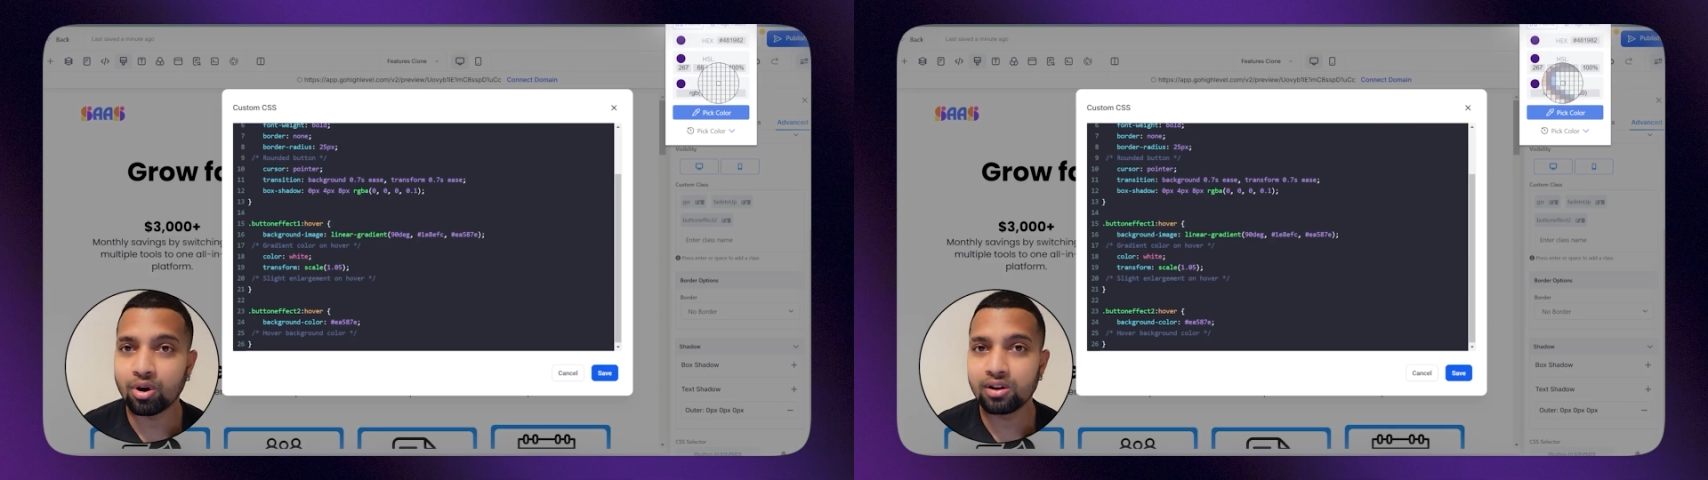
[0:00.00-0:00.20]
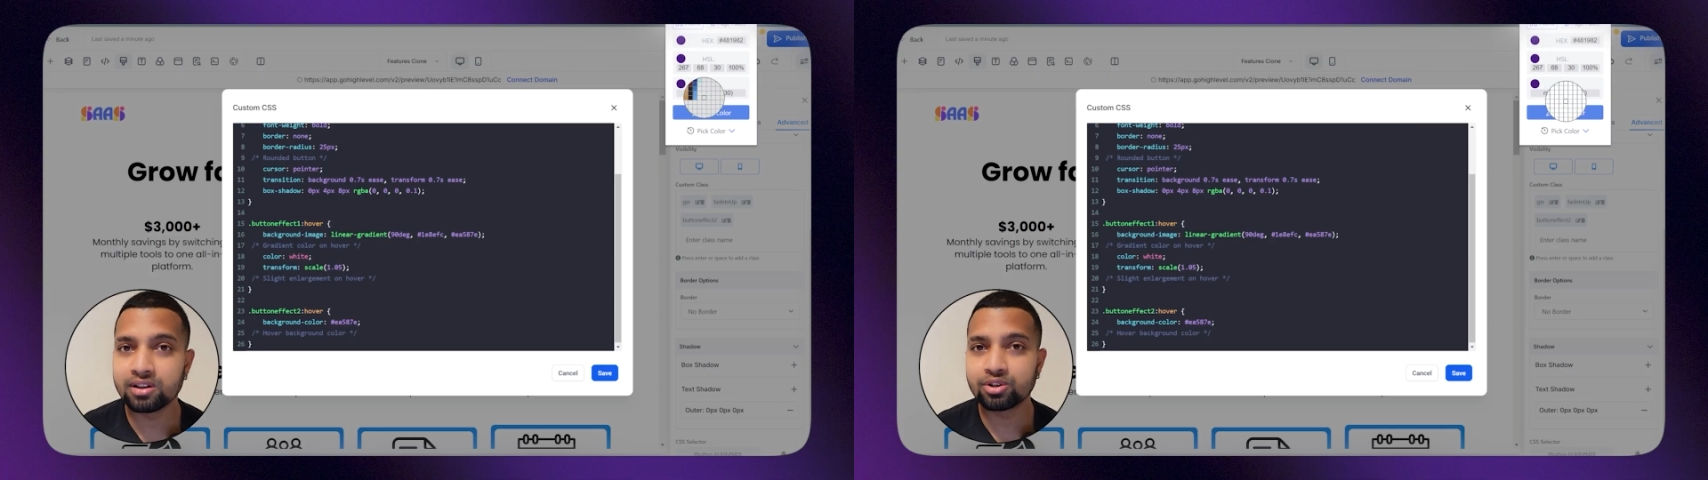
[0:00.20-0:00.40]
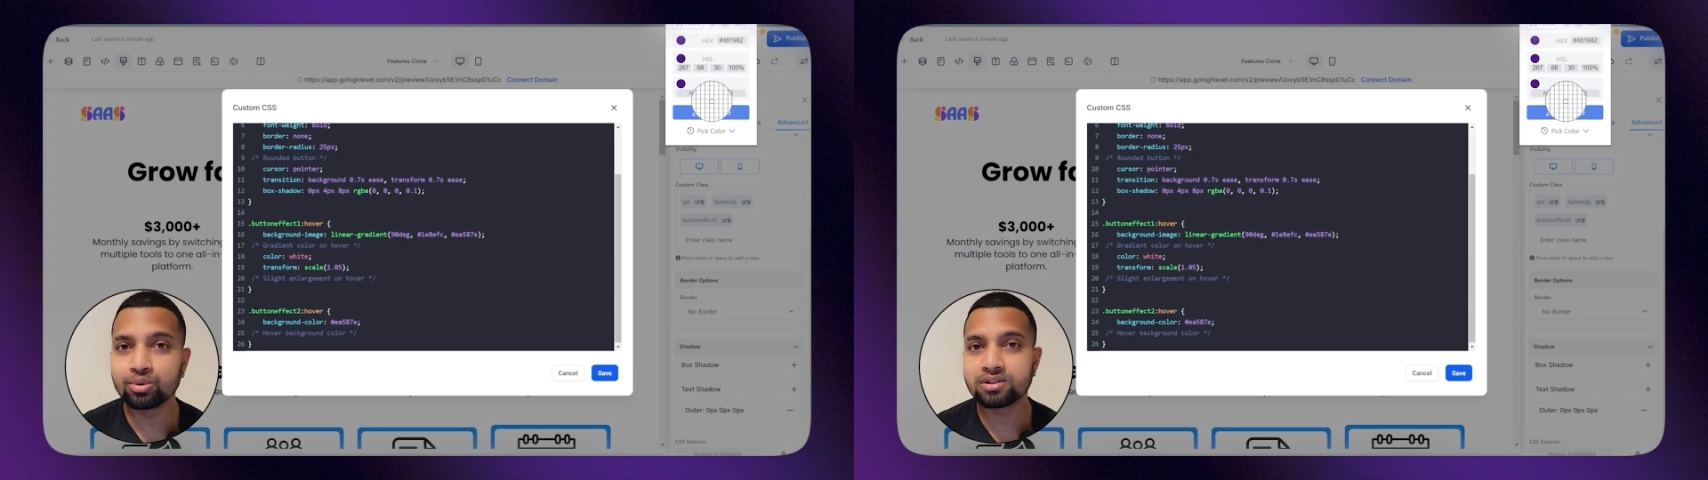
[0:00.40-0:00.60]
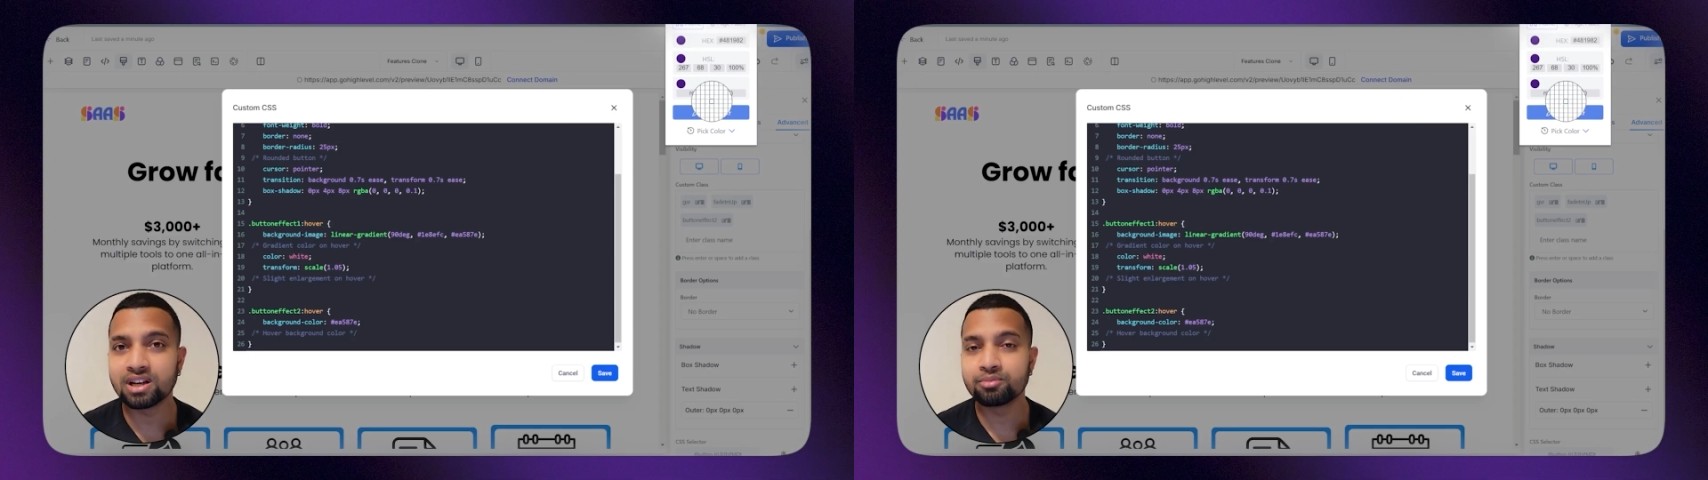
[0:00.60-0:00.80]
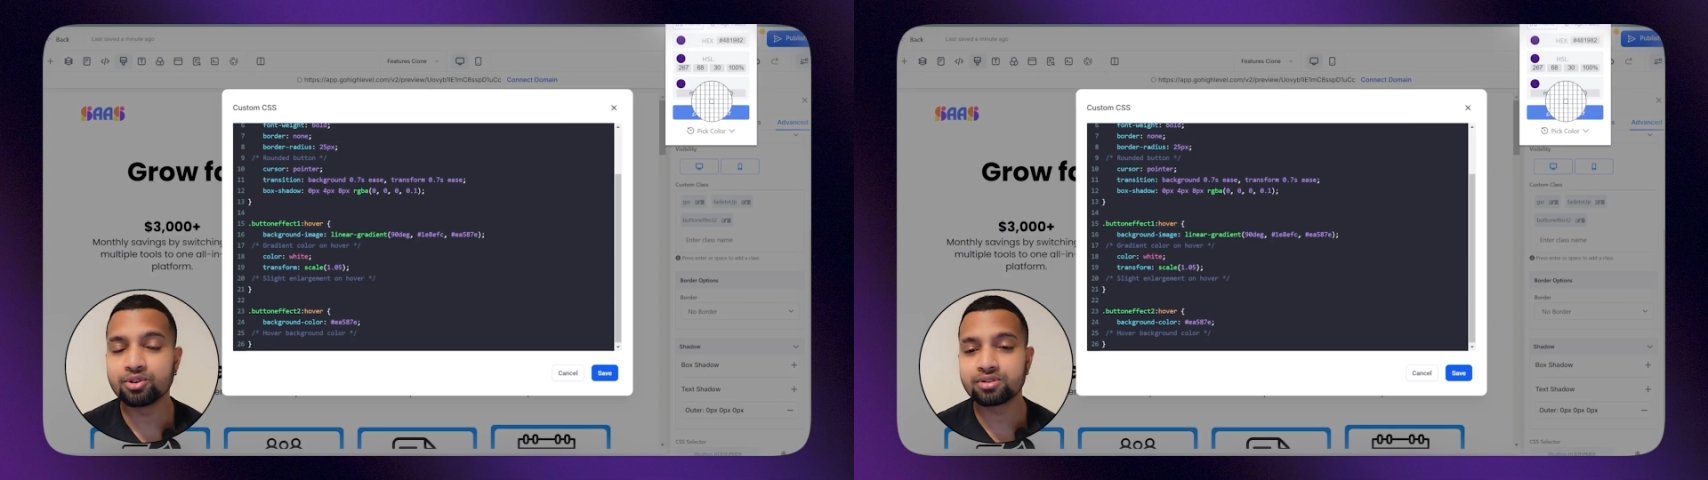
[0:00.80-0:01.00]
all the tools
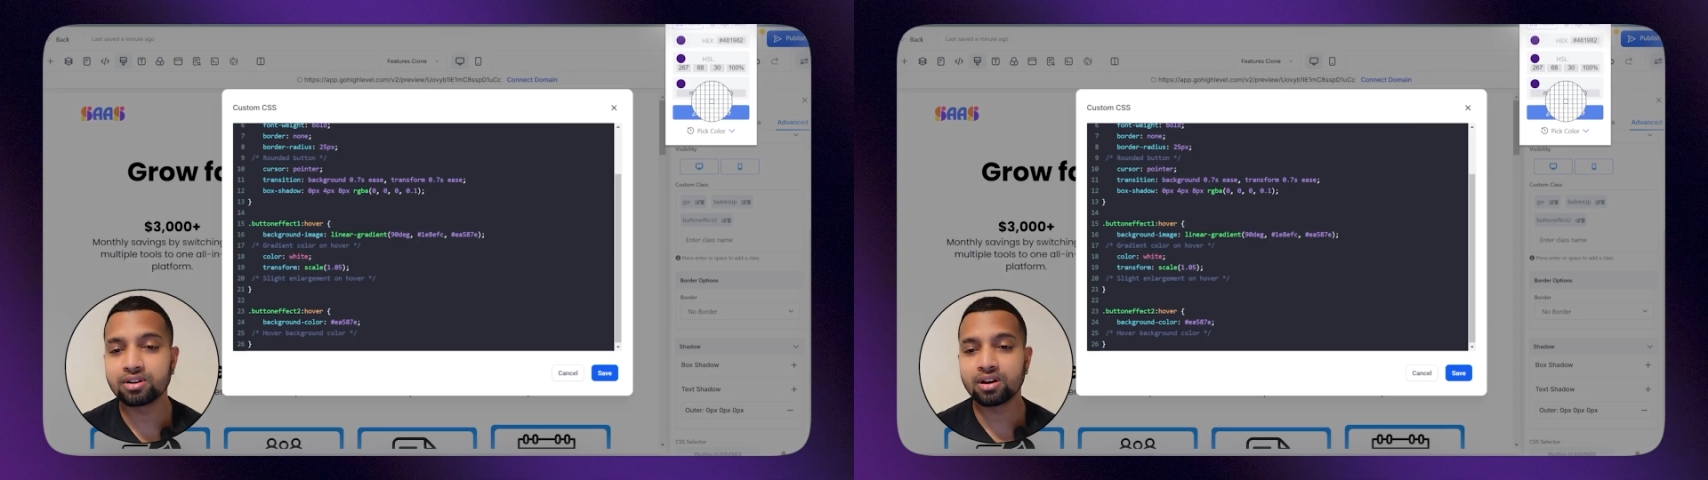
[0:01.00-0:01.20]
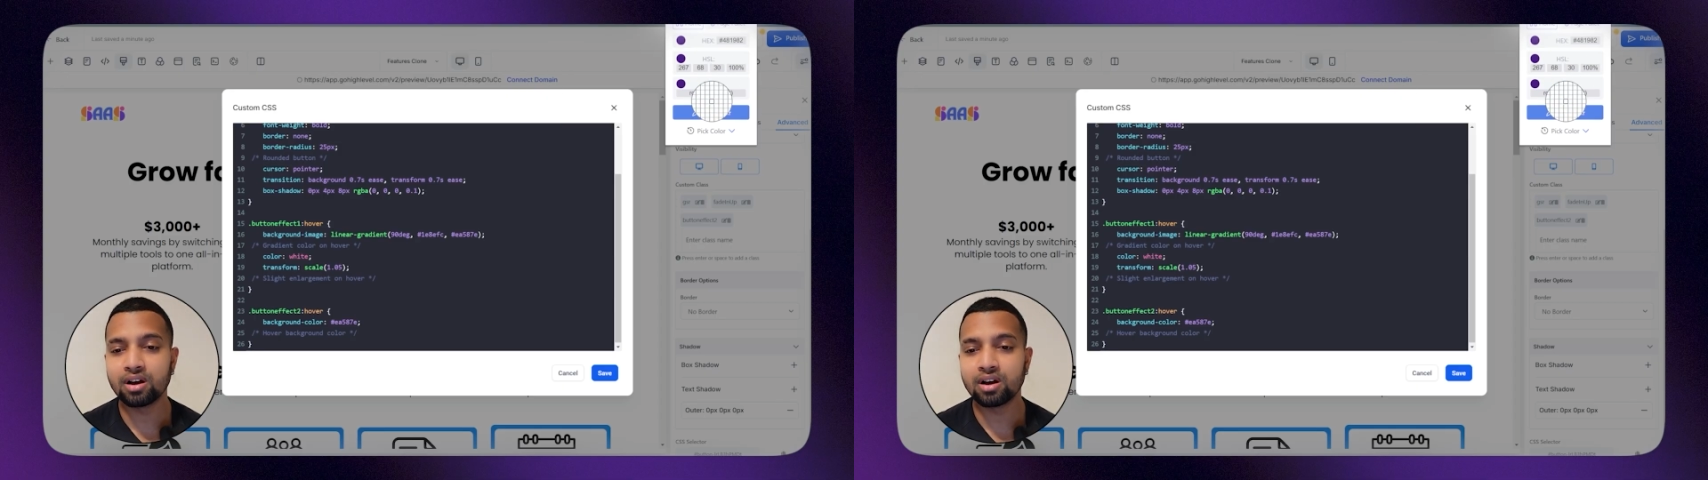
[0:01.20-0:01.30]
I'm using